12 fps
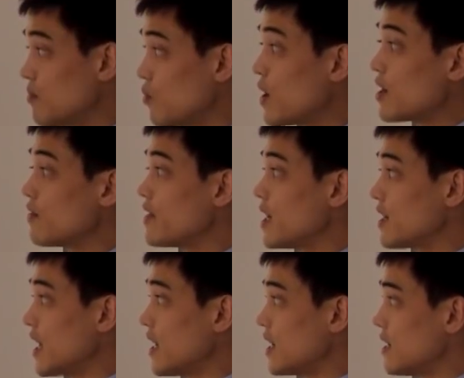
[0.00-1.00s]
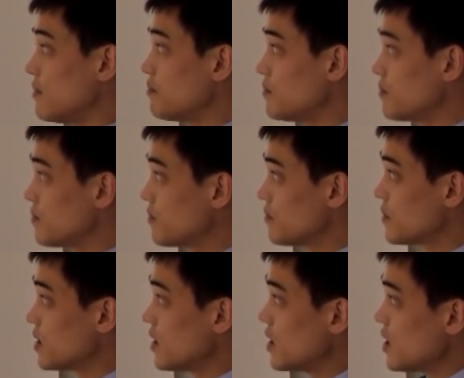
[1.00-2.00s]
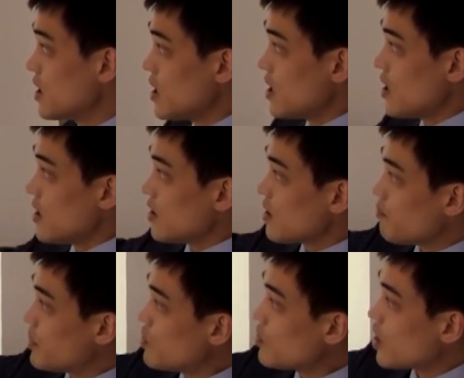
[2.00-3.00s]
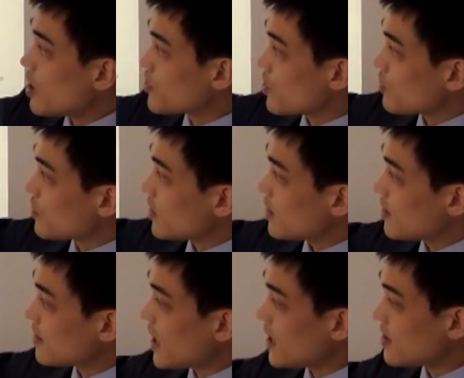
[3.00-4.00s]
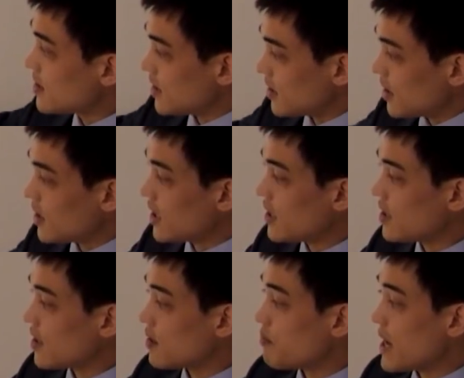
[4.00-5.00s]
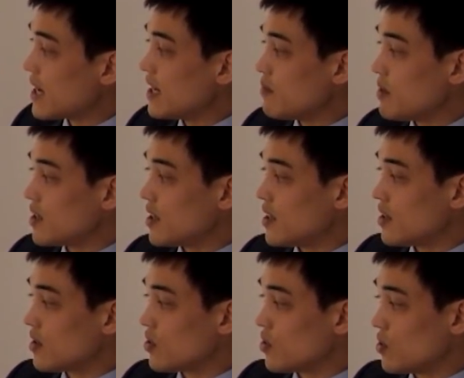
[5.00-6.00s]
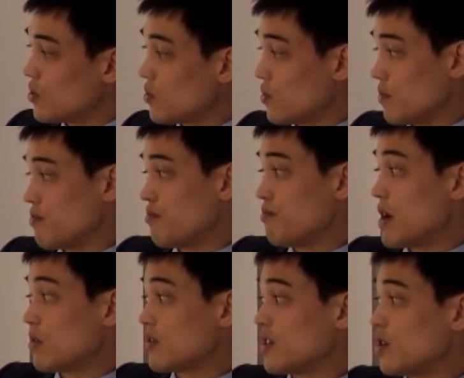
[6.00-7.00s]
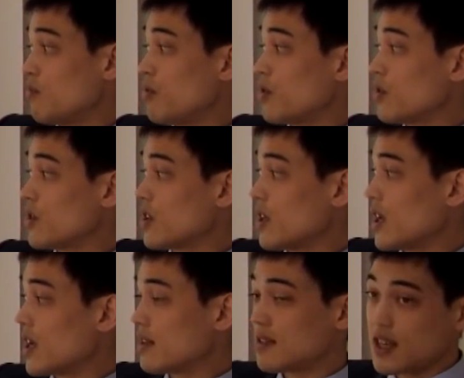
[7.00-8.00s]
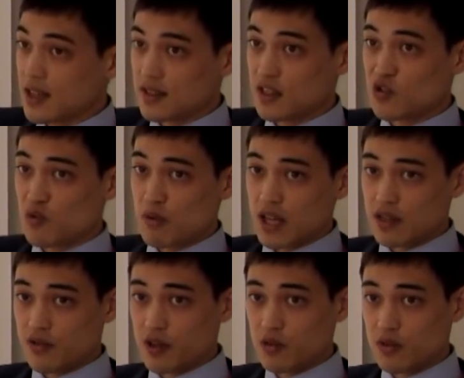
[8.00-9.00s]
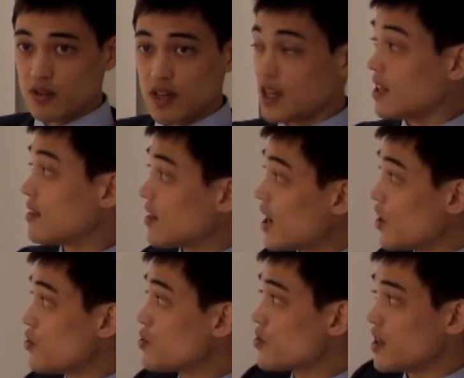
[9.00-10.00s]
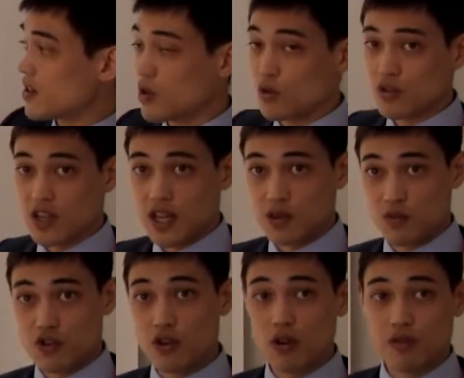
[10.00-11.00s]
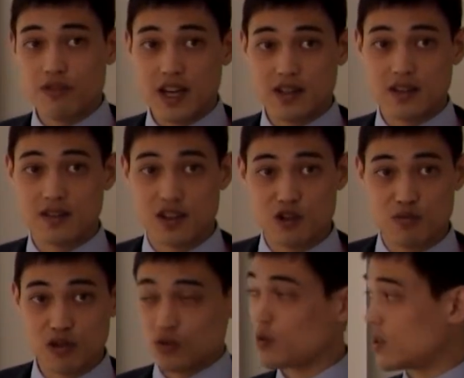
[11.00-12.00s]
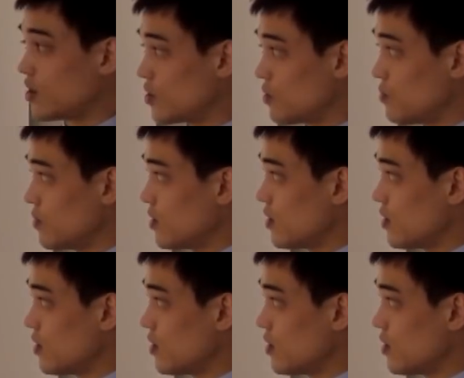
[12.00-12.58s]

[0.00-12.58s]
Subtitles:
one of the antenna. The blue curve shows the decide signal, and it is band limited to about 0.6 in normalized frequency. It's a root raised cosine with roll-off factor 0.22.